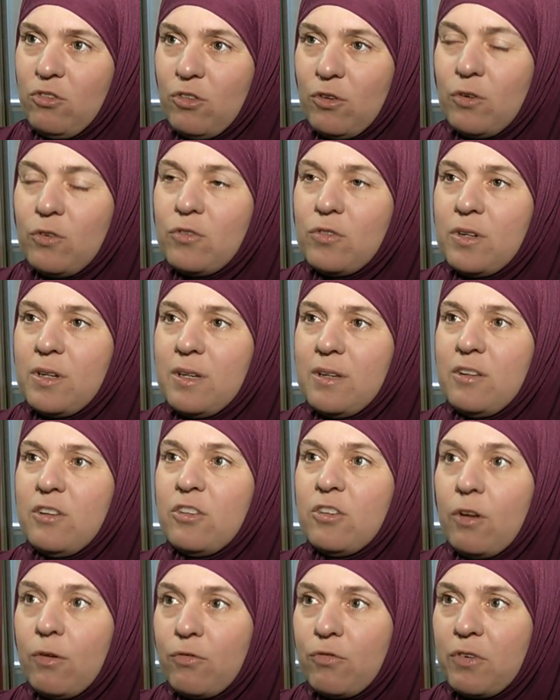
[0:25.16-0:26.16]
children
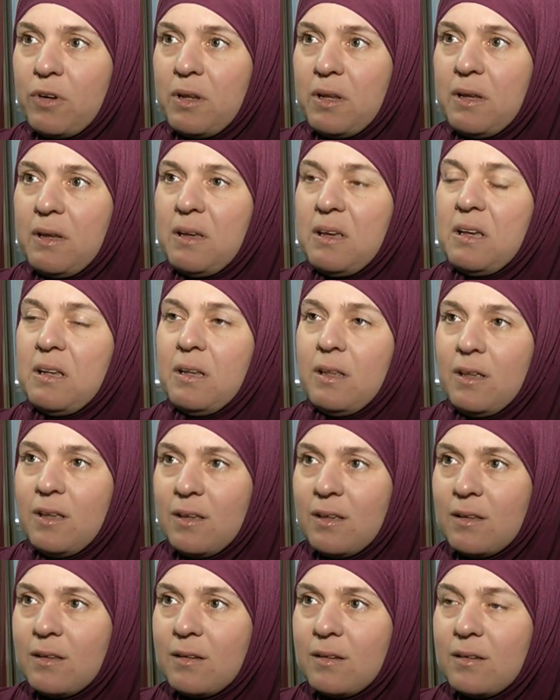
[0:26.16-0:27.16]
suffering, getting
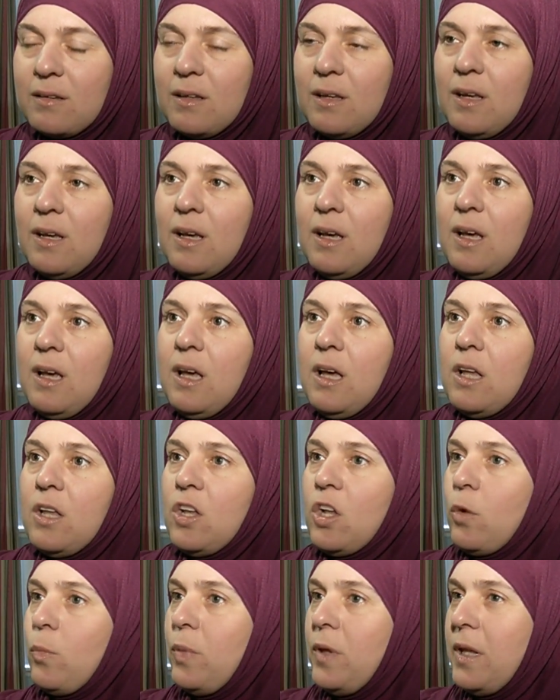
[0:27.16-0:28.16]
killed
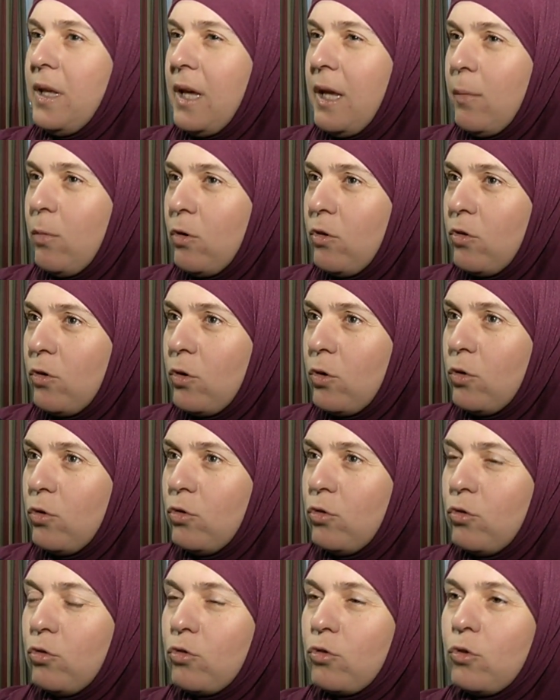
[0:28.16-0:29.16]
not being able to go
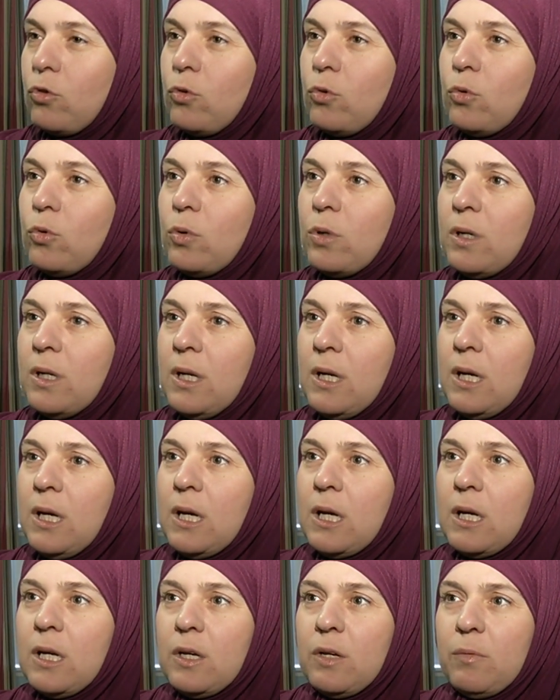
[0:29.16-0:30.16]
to school,
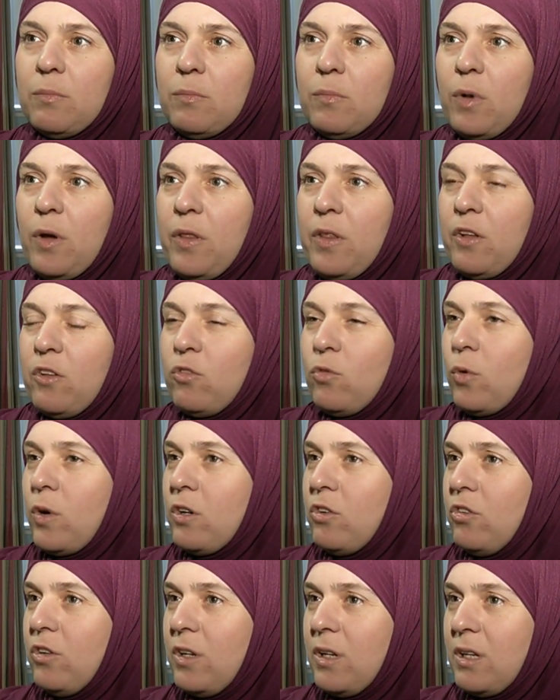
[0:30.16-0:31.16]
um, mothers
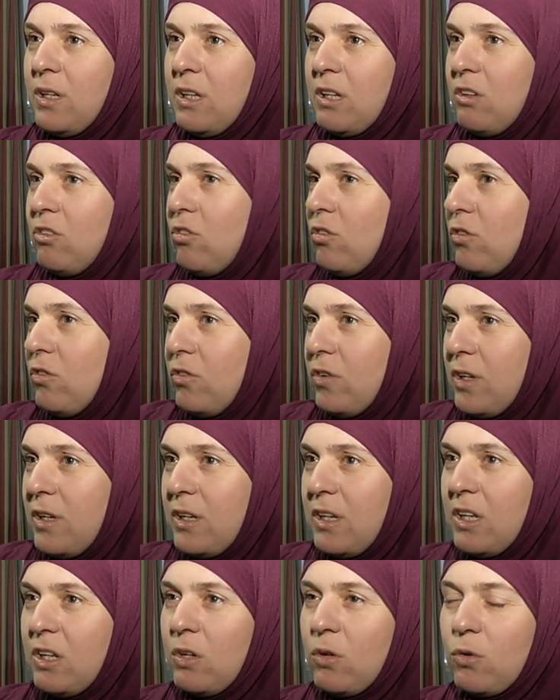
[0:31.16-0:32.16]
watching their children,
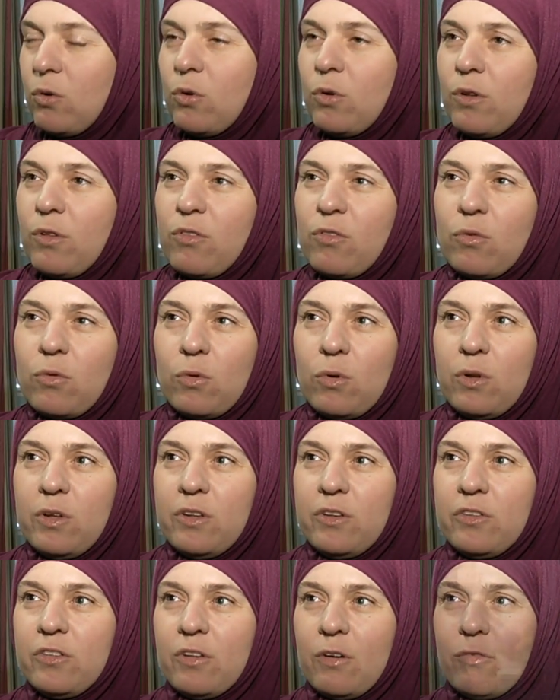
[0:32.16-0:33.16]
you know, going through all
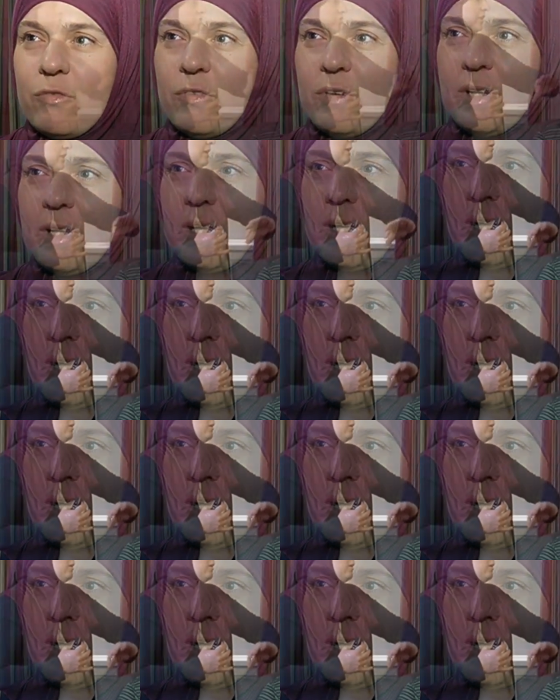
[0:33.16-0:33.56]
this suffering.